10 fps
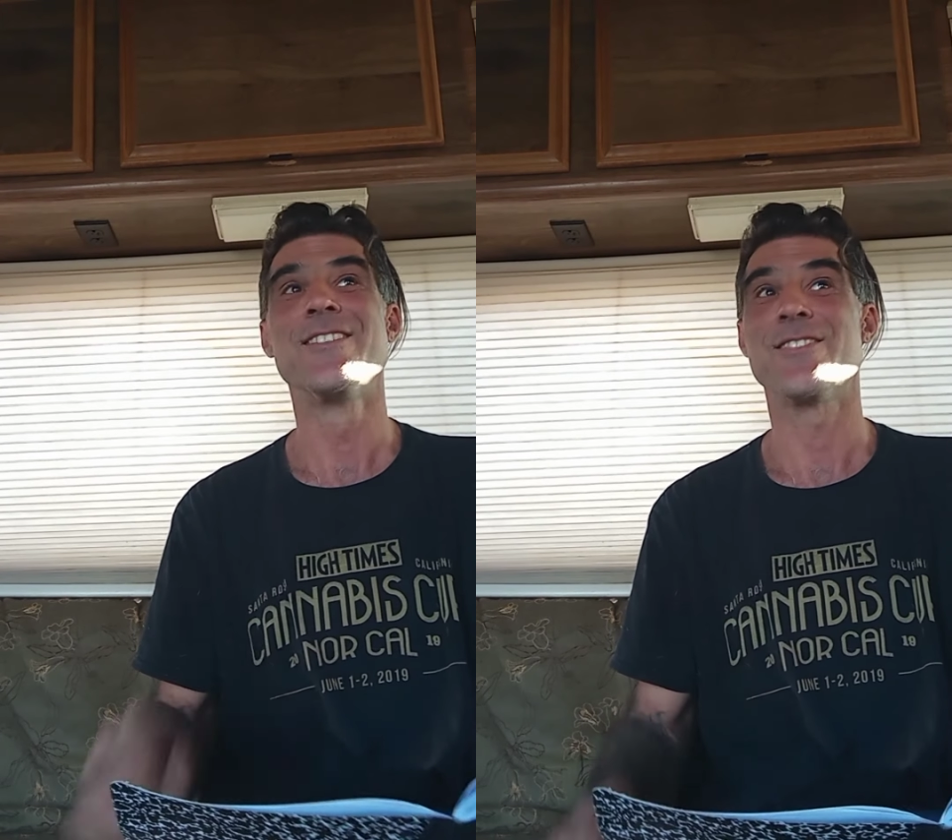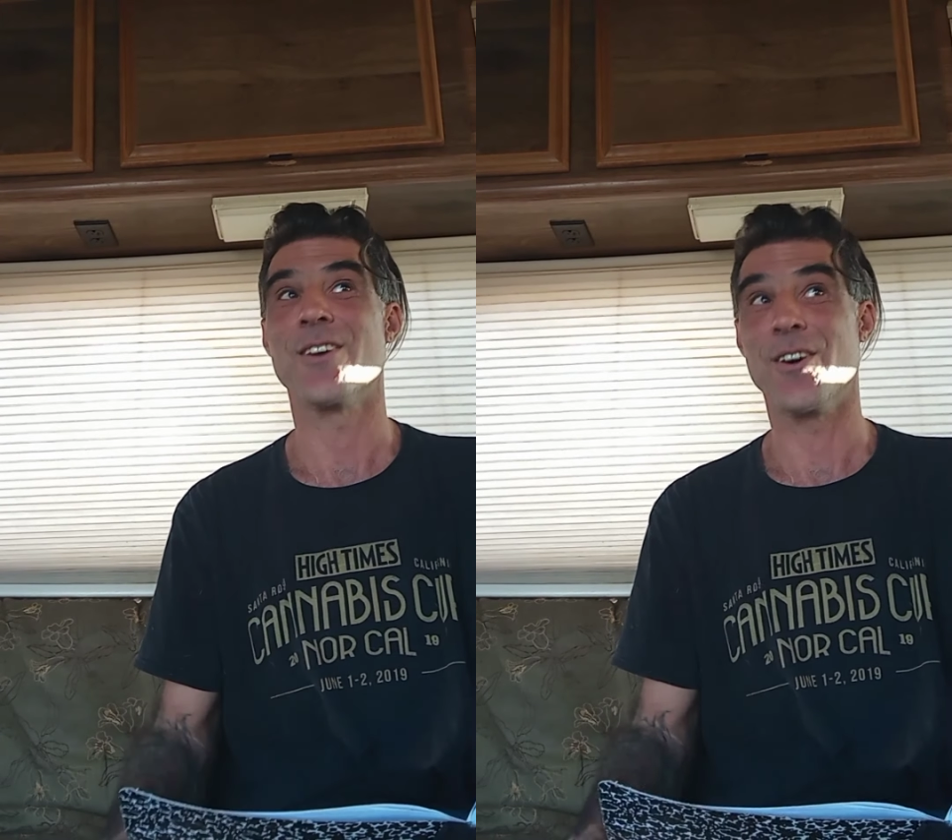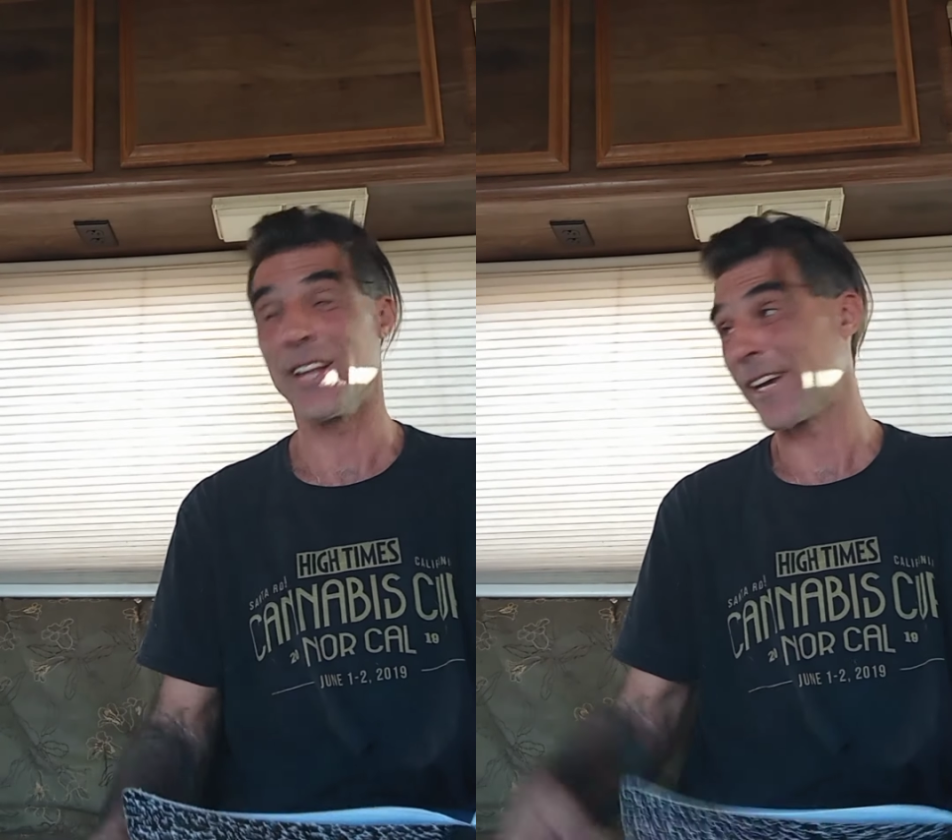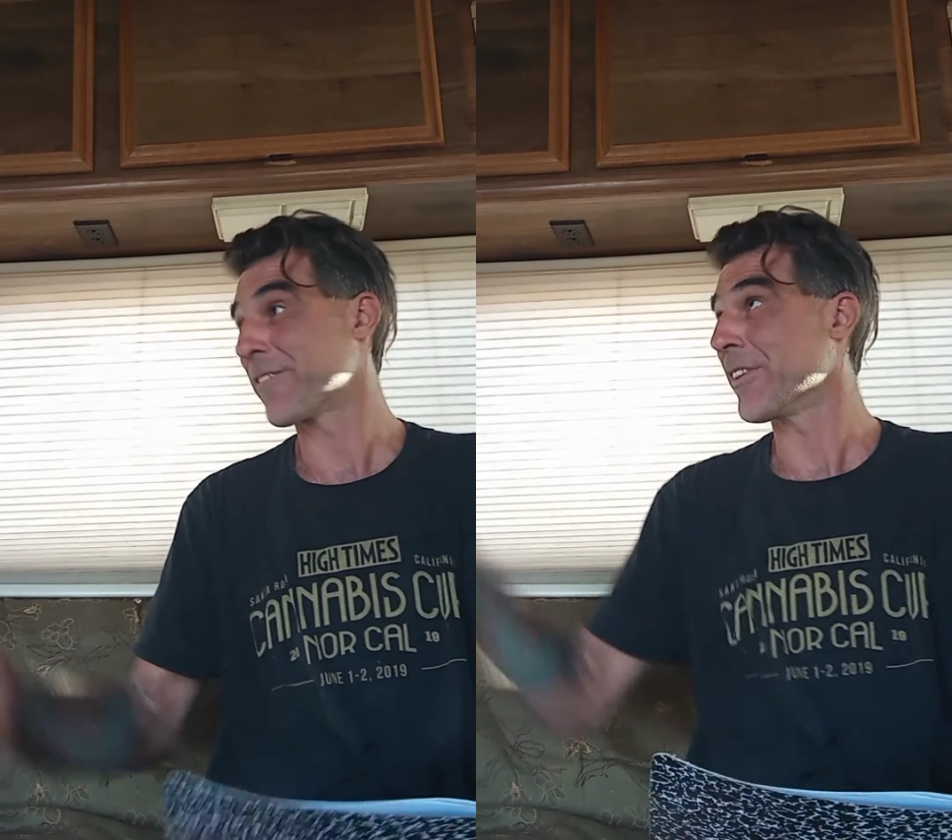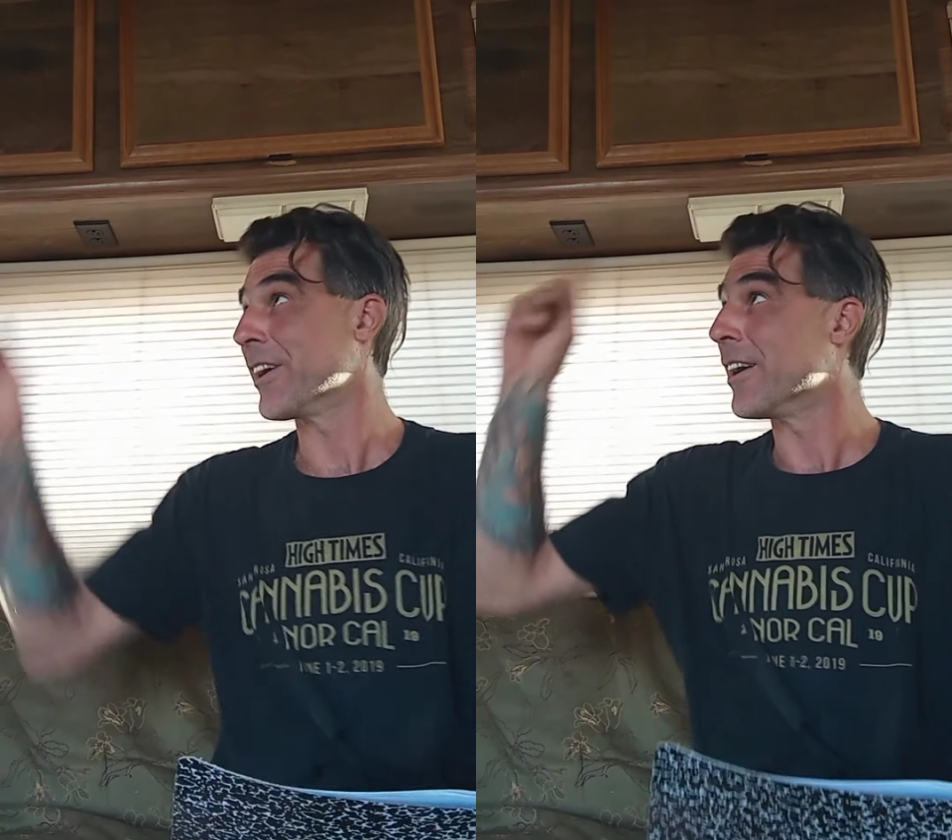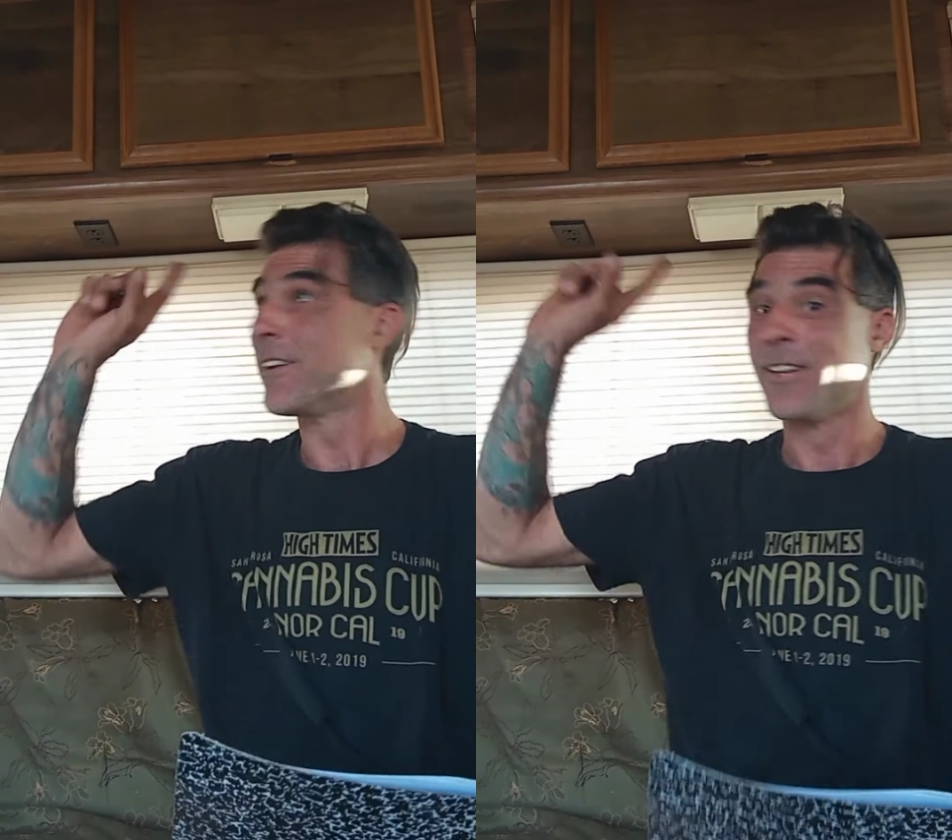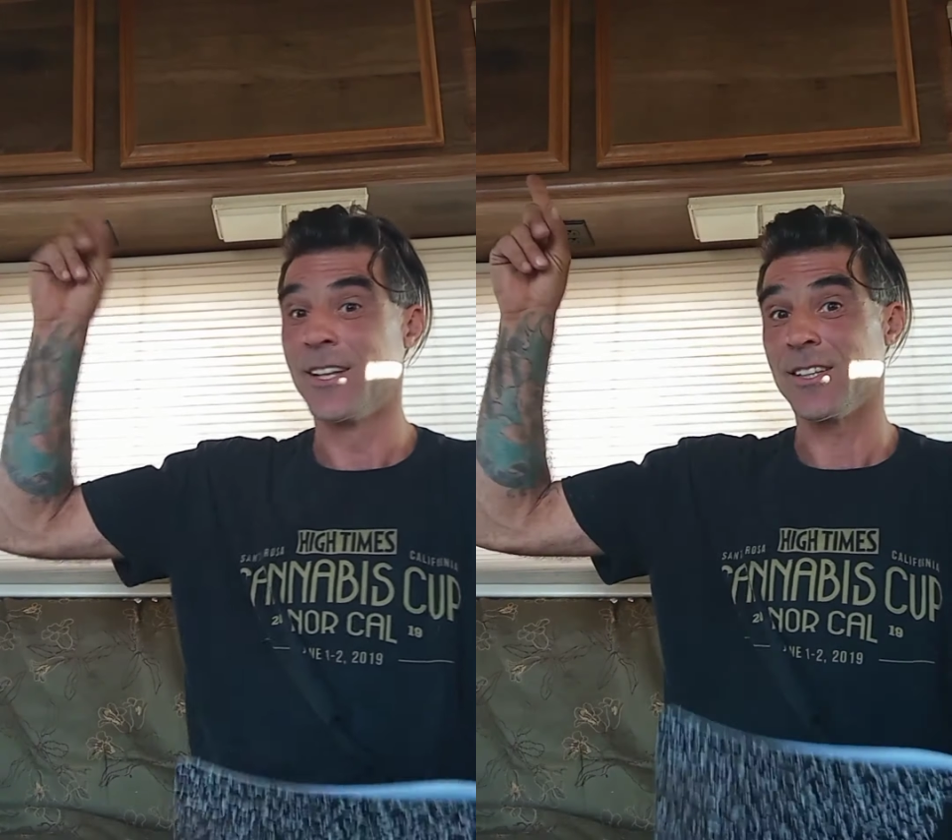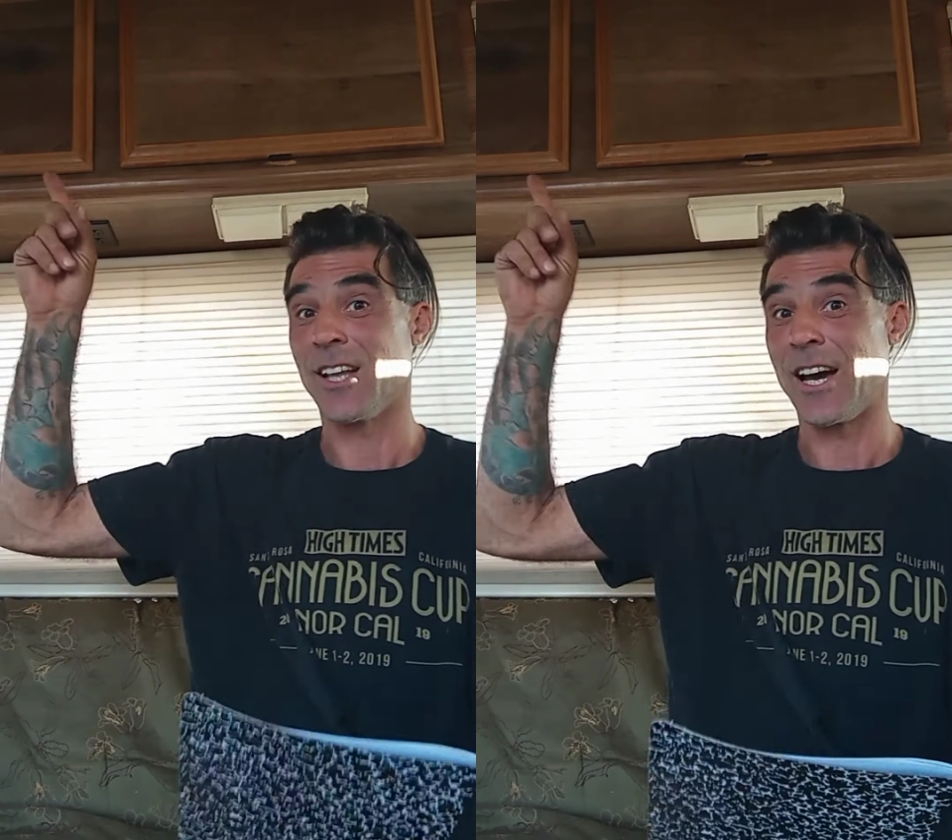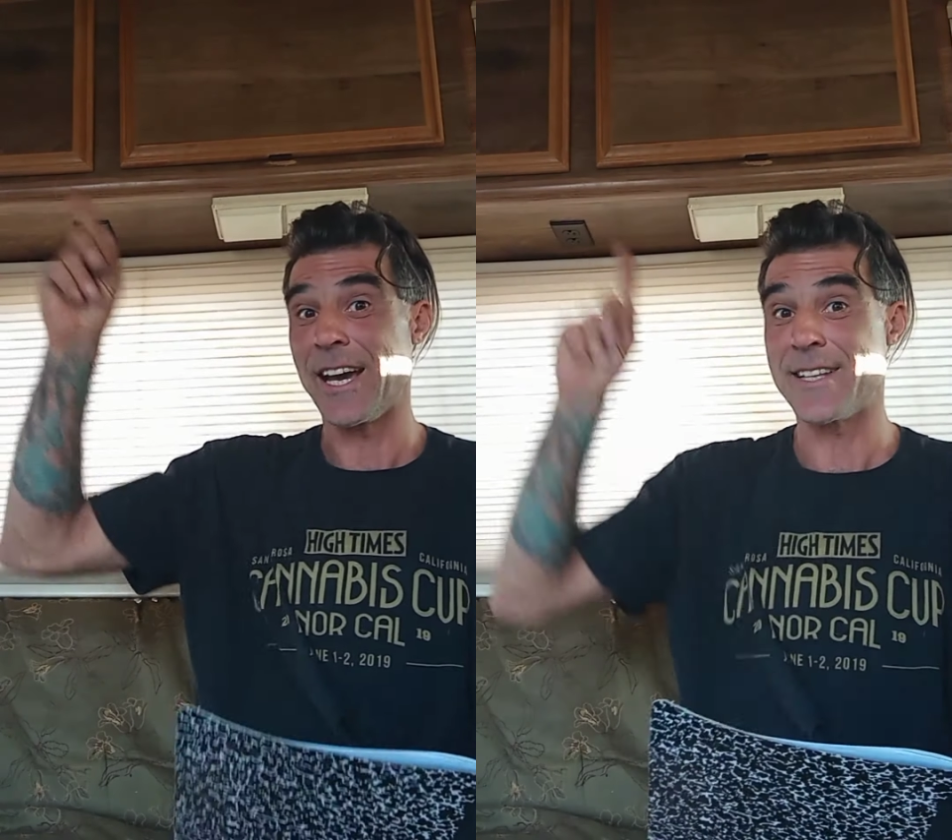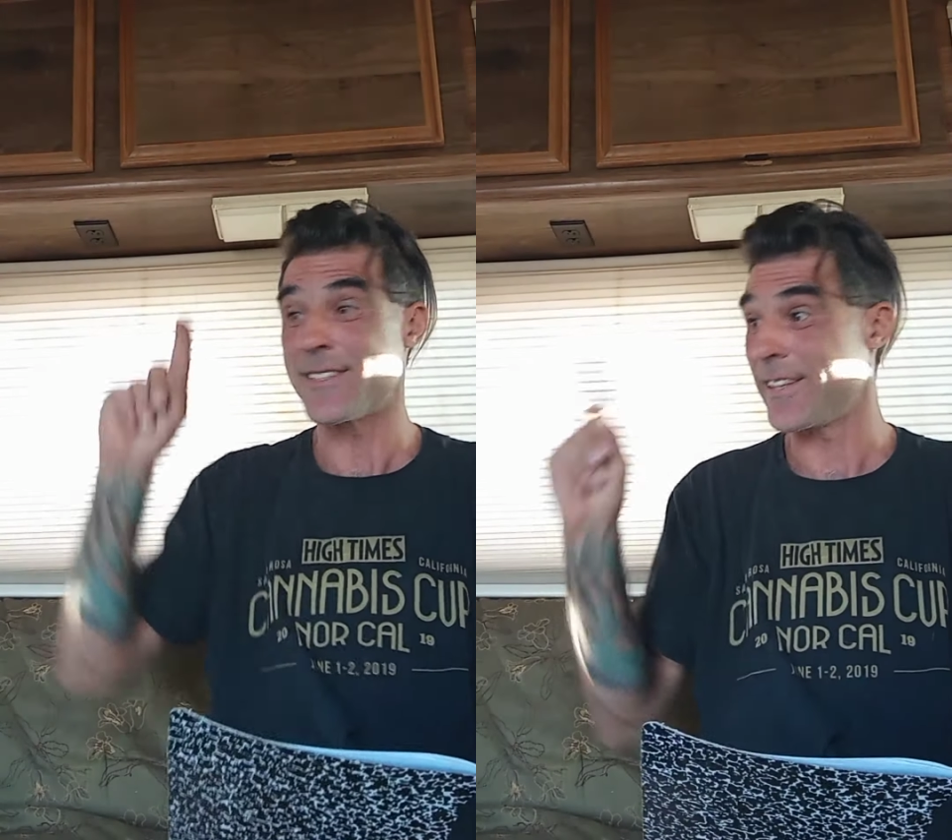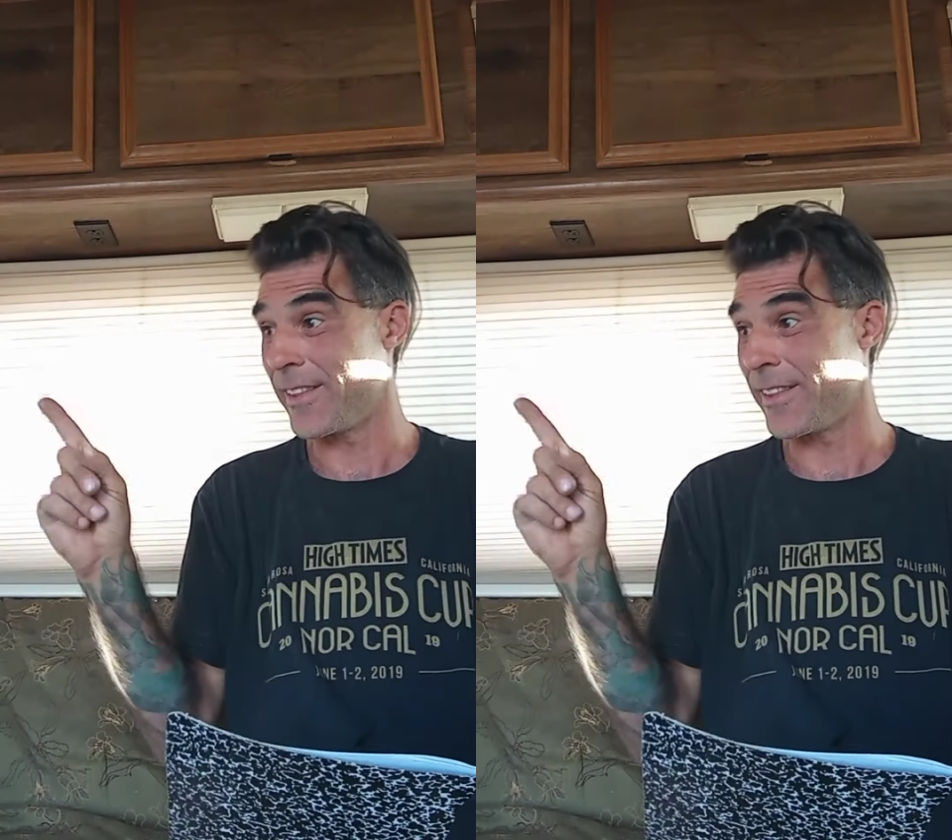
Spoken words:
So like for the lights